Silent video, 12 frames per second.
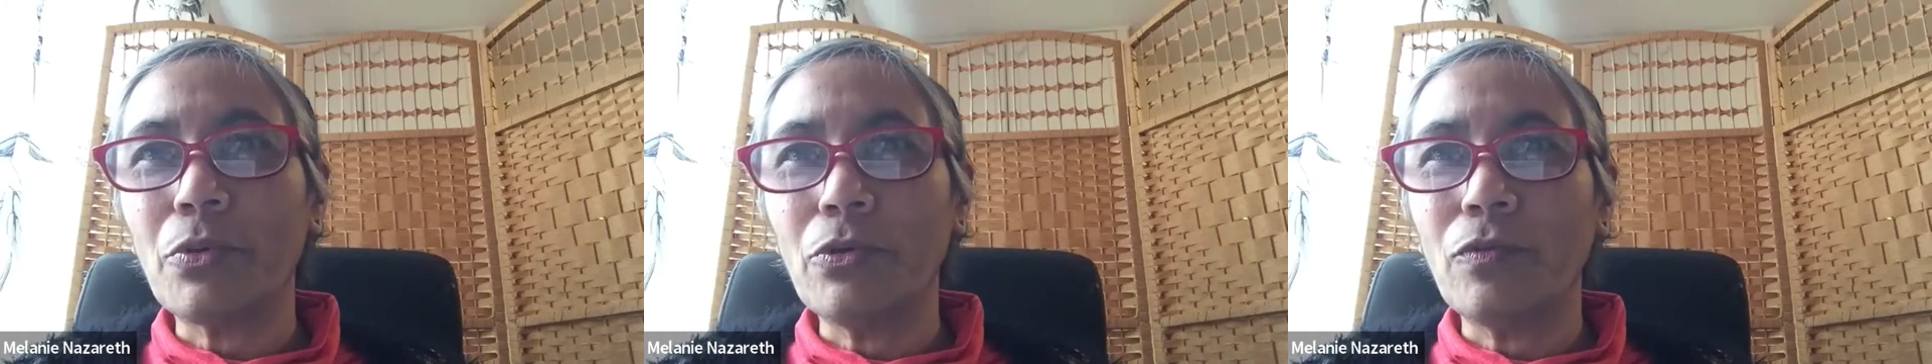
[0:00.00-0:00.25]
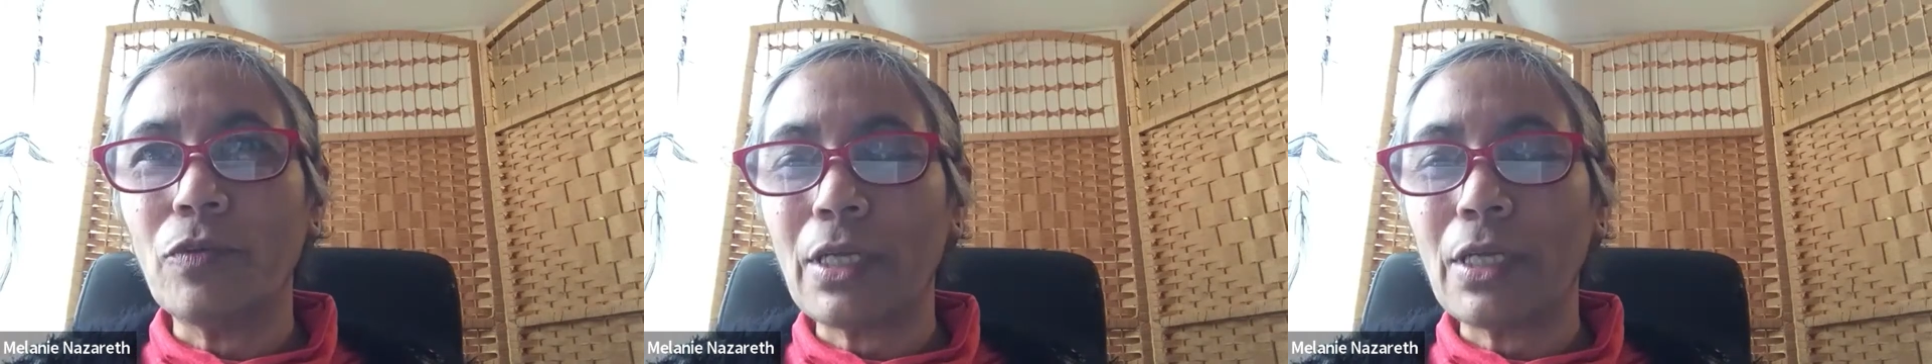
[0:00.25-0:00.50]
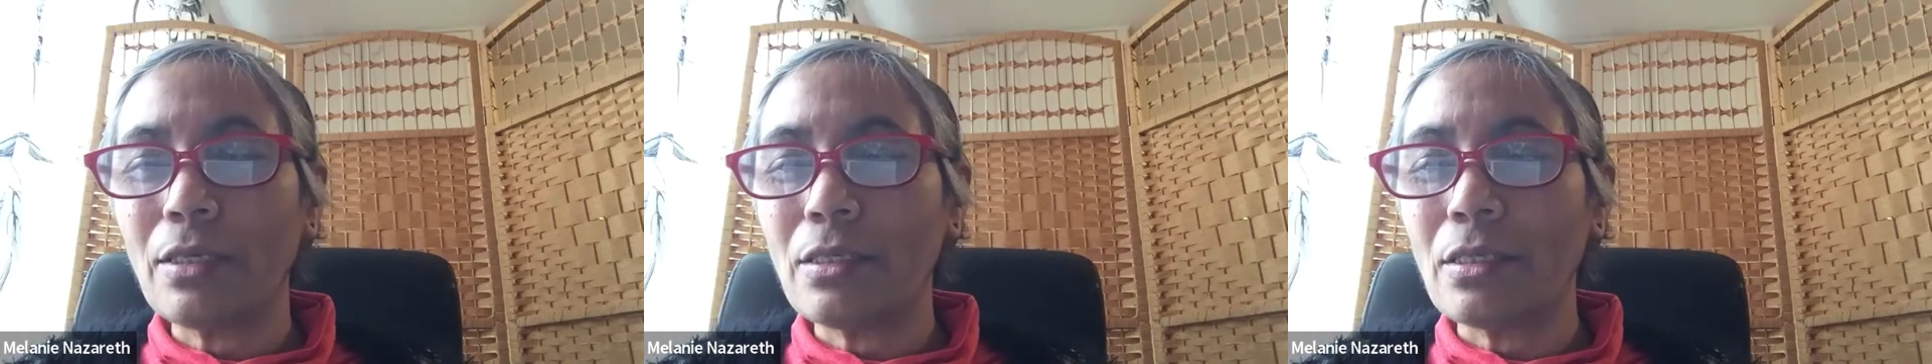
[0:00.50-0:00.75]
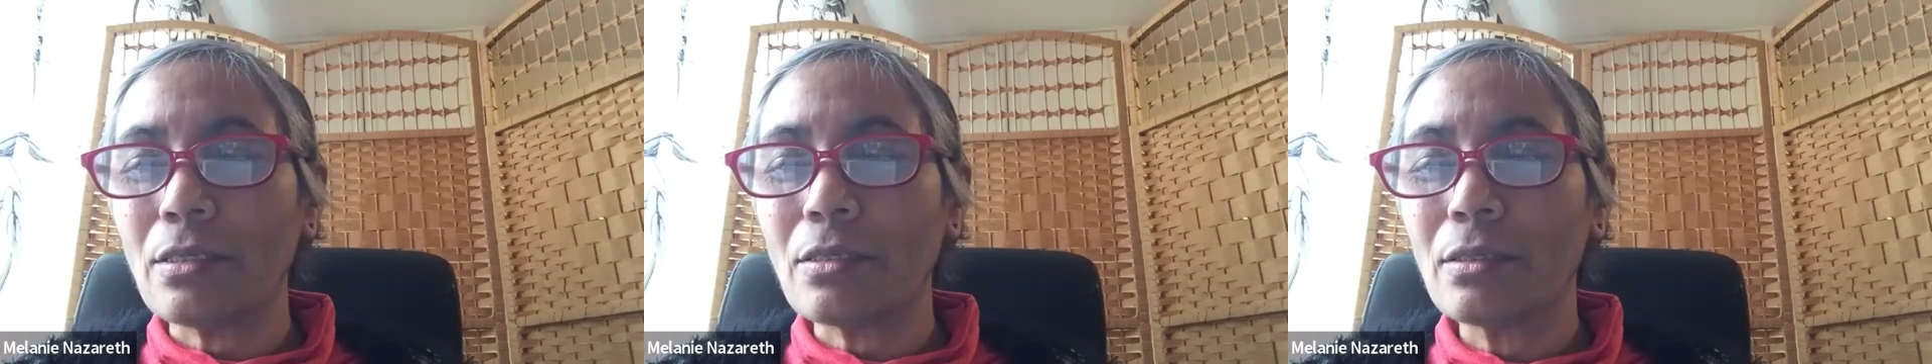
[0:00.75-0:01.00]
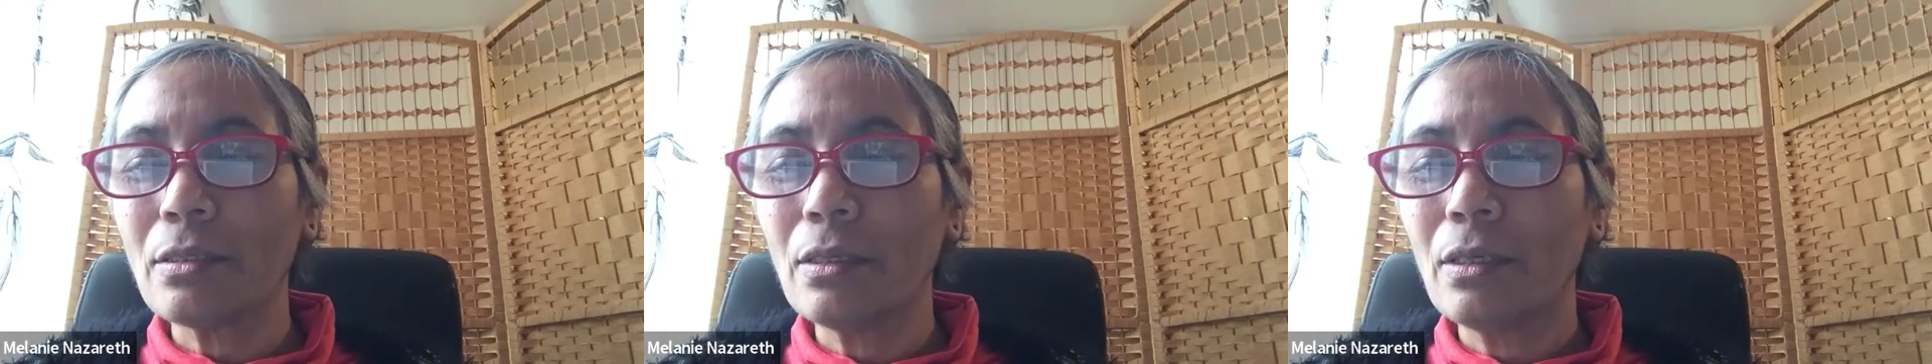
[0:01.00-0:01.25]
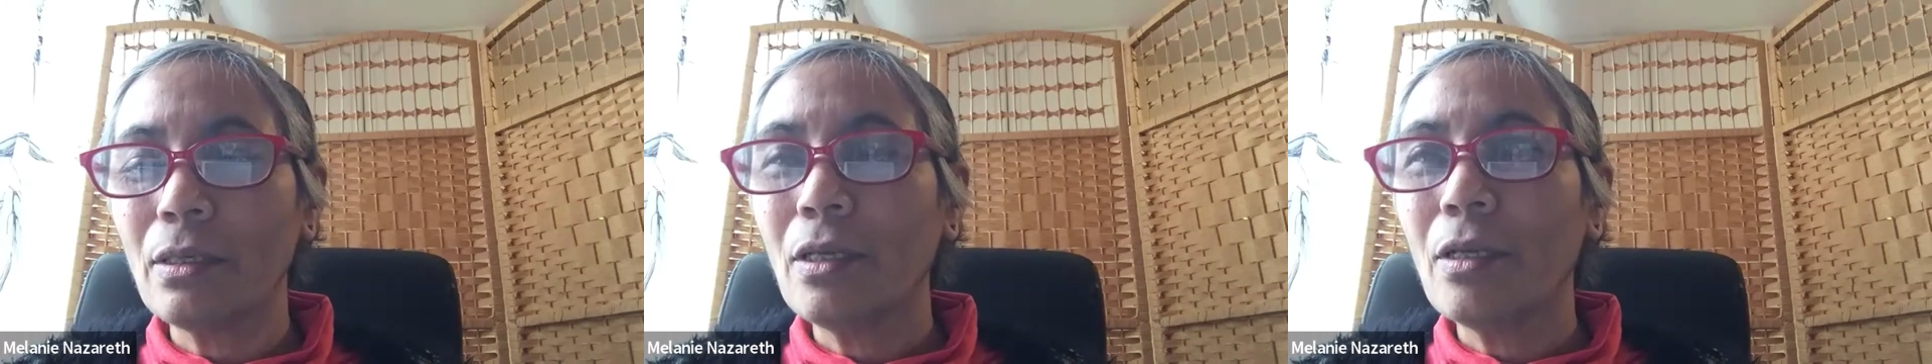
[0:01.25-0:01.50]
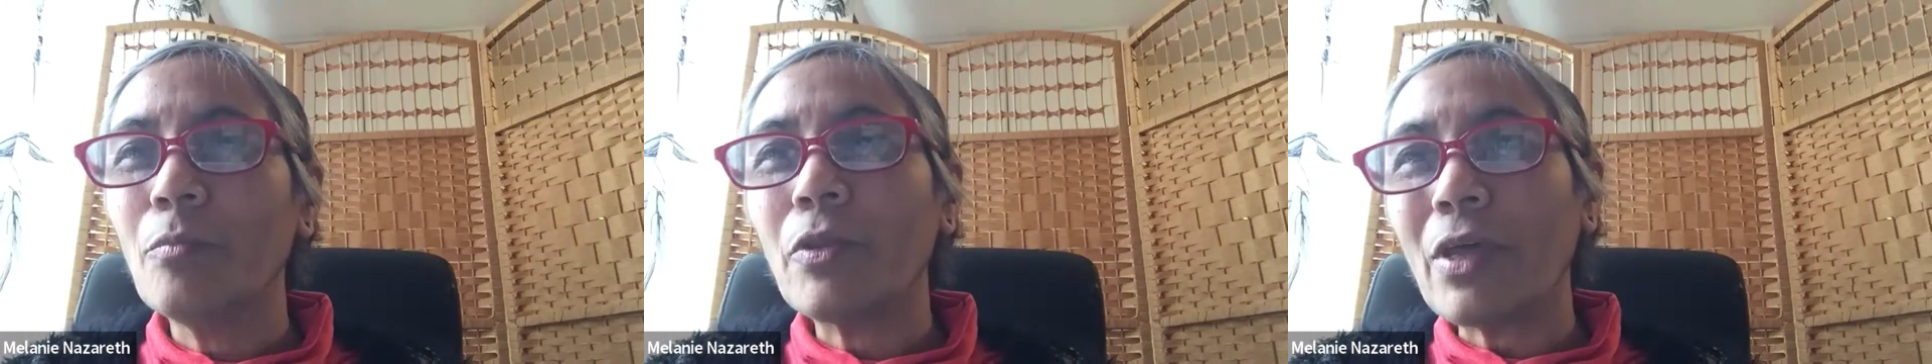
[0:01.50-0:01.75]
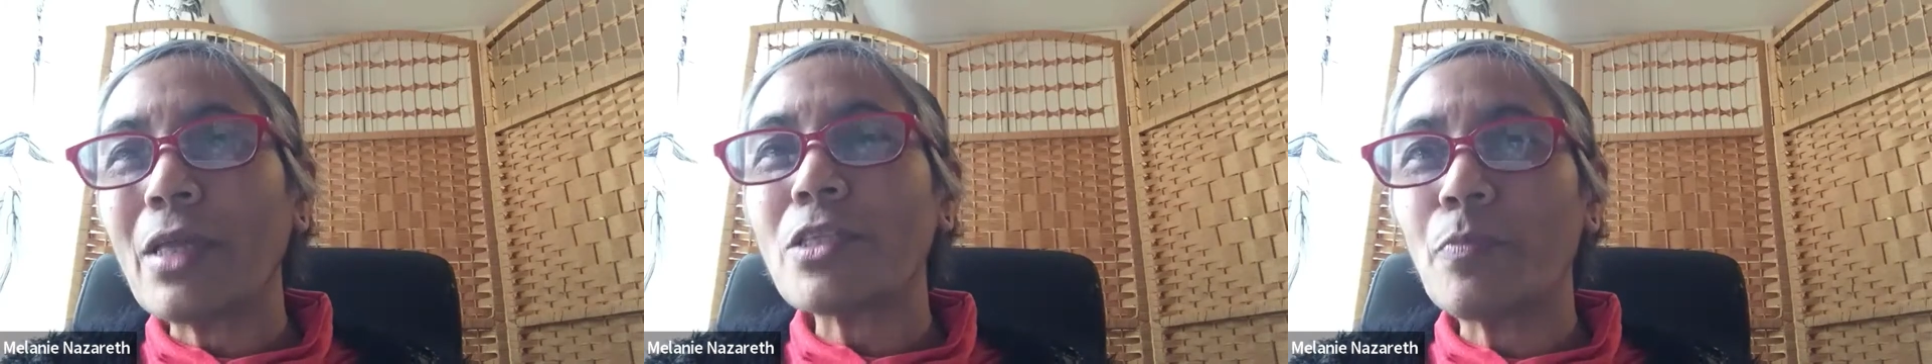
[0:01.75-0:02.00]
Peruvian Andes.
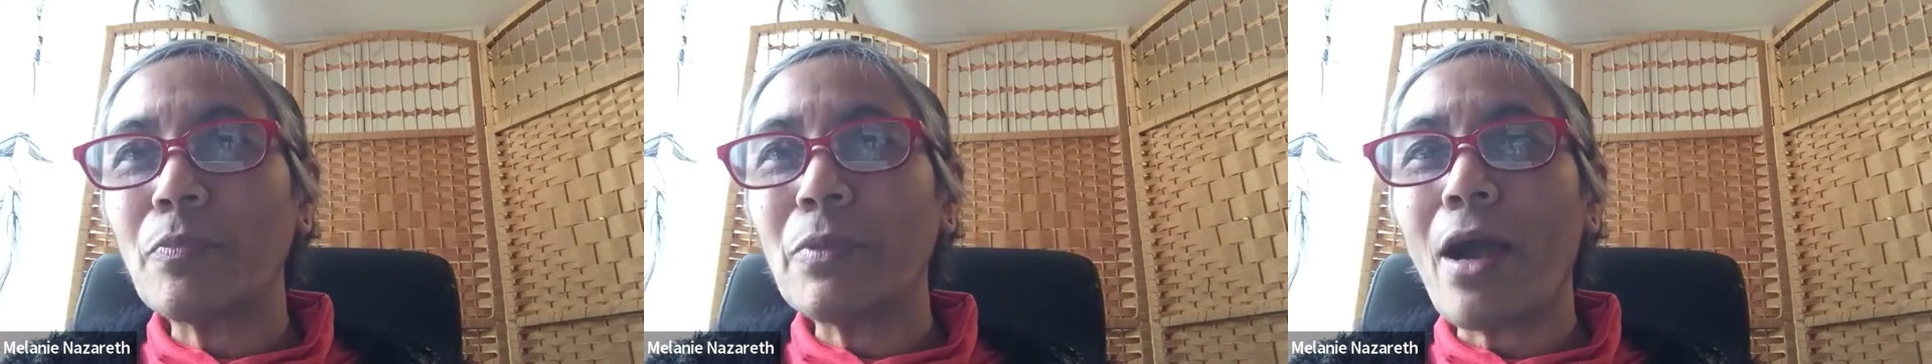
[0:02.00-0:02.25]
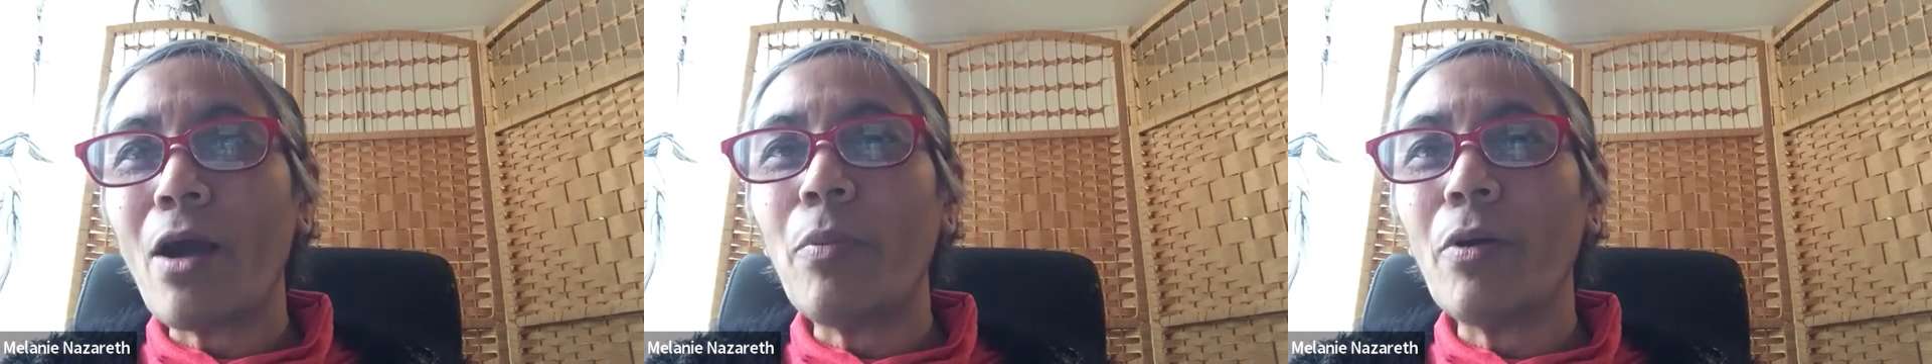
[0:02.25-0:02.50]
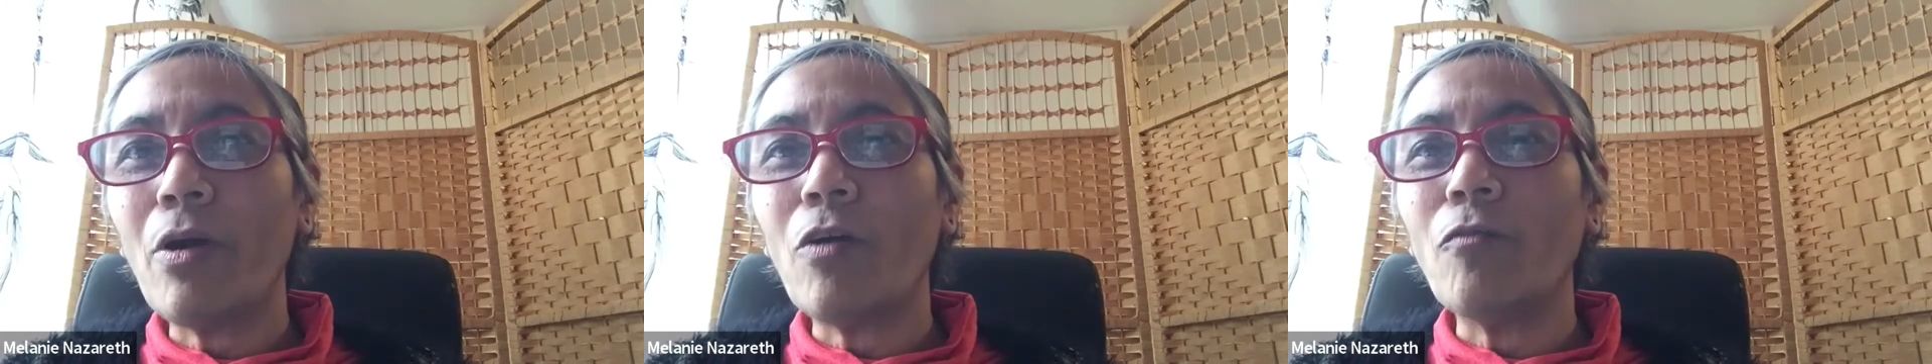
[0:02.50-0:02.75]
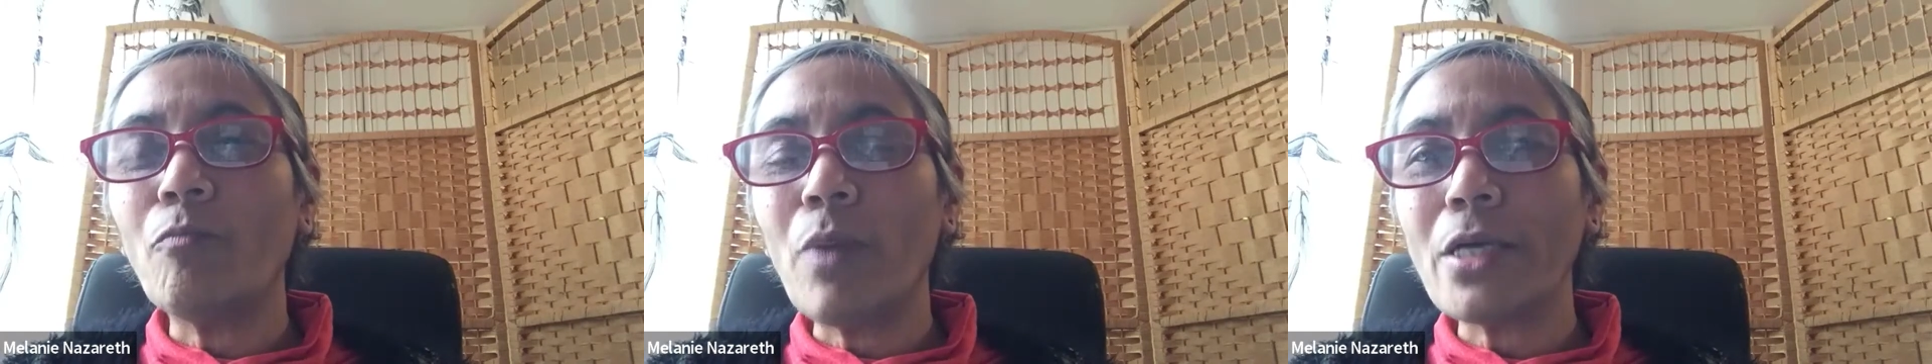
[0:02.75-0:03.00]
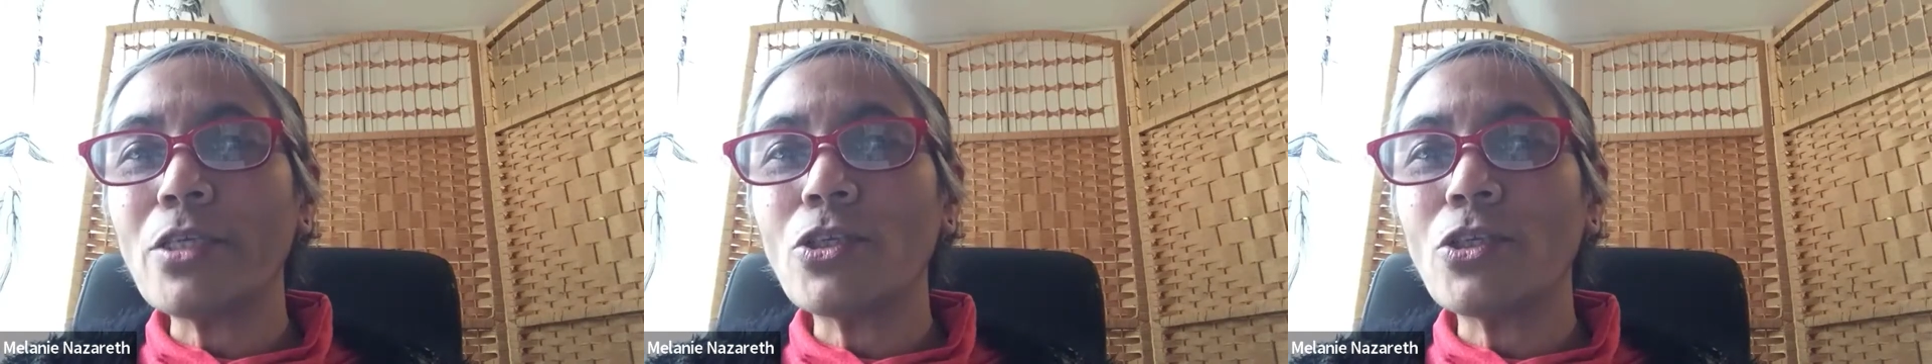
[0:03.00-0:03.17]
But that's now part of my